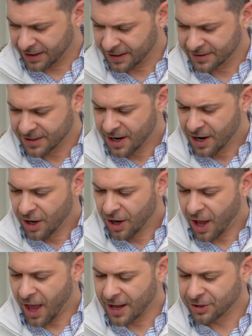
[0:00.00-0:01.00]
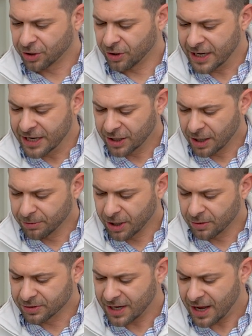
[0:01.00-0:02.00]
is as your income
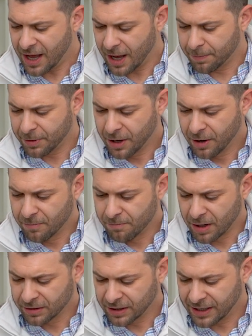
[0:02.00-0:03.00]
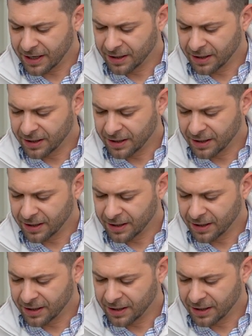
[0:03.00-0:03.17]
goes up, monthly